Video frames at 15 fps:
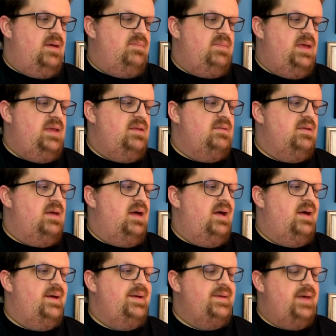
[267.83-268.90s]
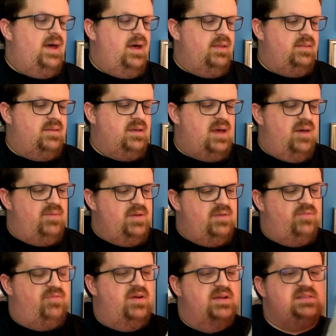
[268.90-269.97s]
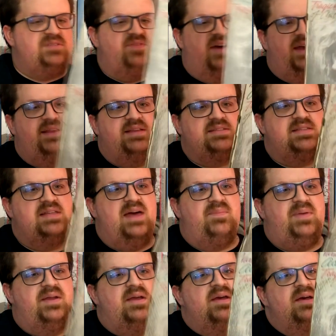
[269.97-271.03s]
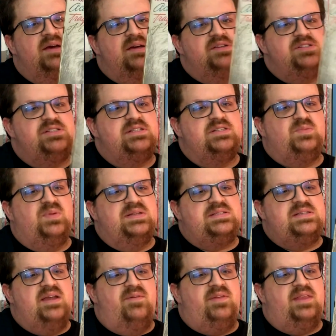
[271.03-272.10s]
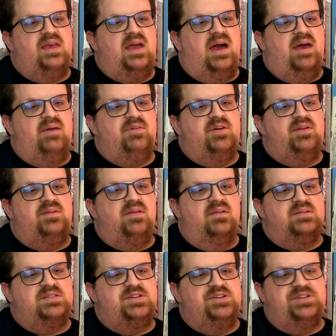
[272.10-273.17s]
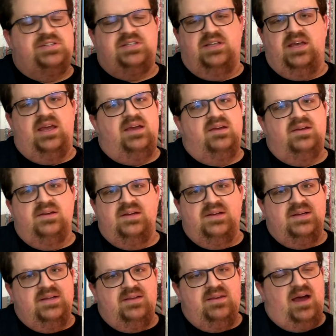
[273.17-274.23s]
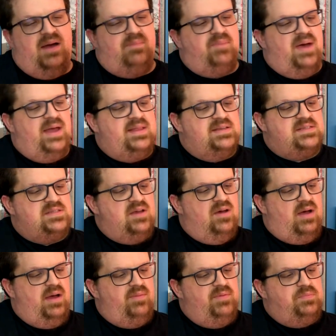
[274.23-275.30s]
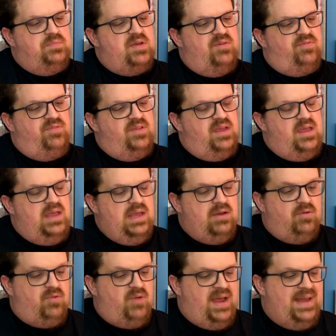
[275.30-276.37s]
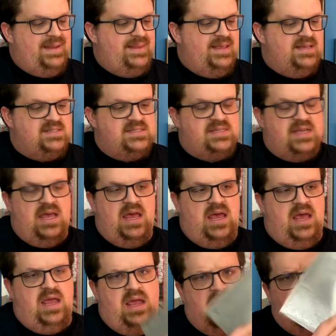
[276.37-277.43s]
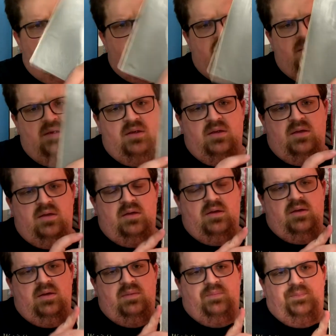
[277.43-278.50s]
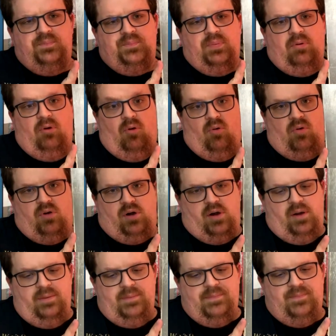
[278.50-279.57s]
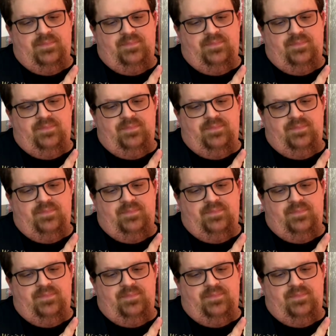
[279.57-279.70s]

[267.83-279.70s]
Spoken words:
mean, the cover in the front's fine, this and that, but just the splits and everything, I would seriously not buy this. So I would definitely grade this a poor.